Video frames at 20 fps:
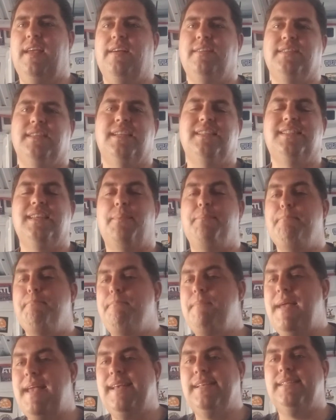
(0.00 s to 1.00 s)
else. It's
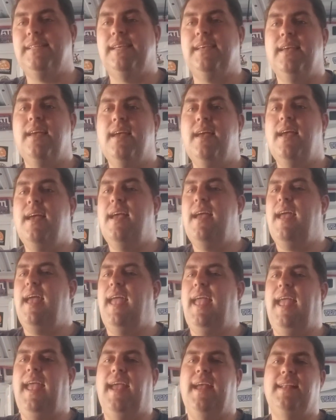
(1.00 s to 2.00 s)
amazing,
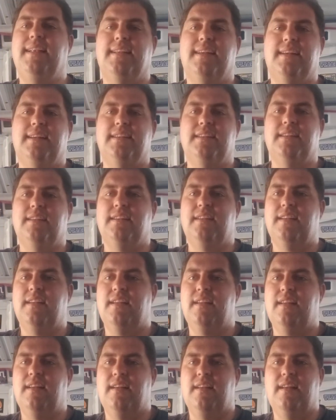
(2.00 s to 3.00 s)
and
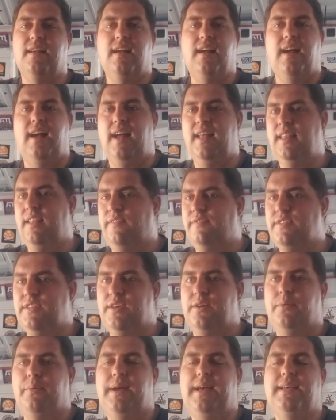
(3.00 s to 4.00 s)
I love
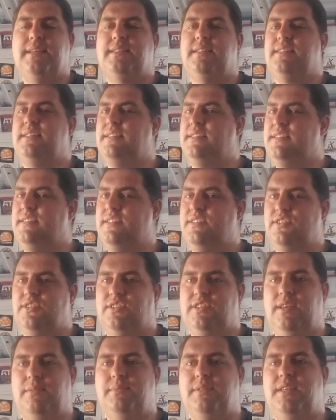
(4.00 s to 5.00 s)
TOS.
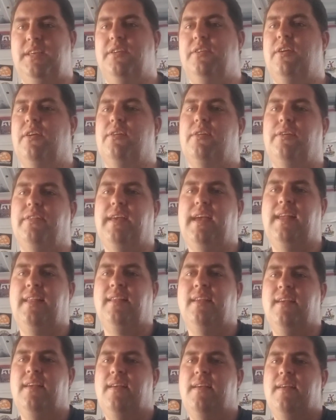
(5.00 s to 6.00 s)
James T. Kirk, all that.
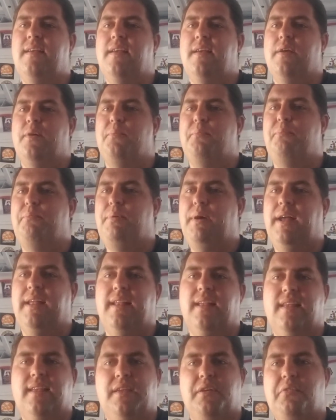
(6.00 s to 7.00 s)
But,
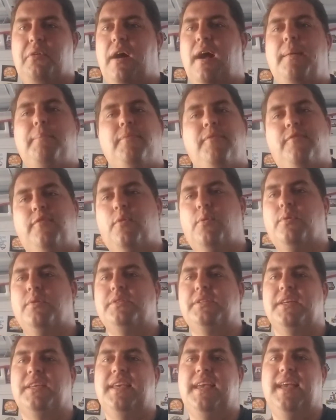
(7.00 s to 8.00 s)
you know, I'm, of
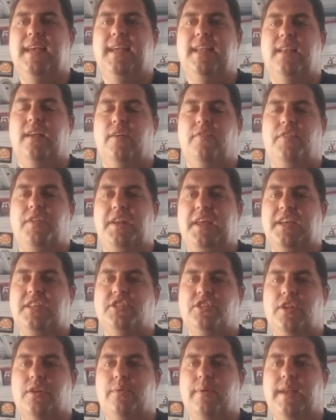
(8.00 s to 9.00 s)
course, a kid of the Next
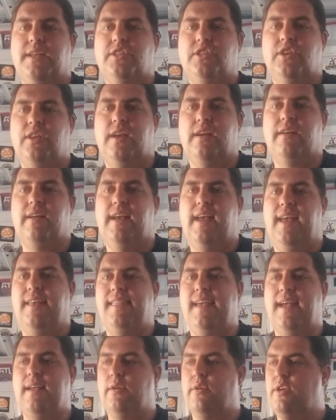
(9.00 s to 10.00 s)
Generation era, and
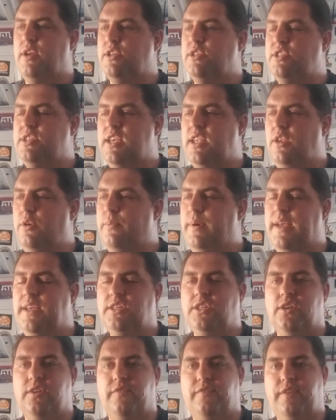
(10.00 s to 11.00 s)
that
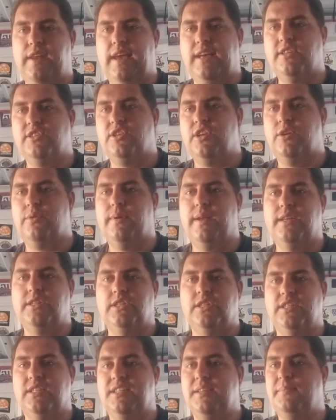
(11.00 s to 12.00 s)
continuation of Next
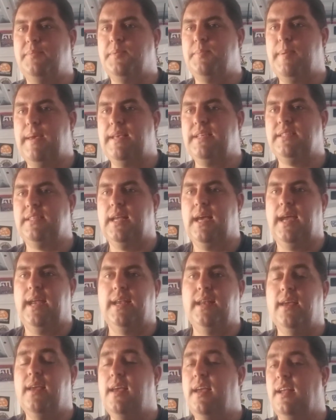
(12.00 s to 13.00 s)
Generation, Deep Space
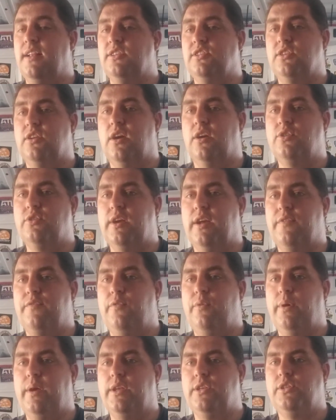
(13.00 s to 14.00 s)
Nine, and Star Trek
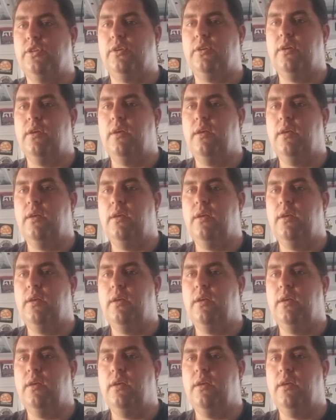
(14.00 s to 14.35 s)
Voyager,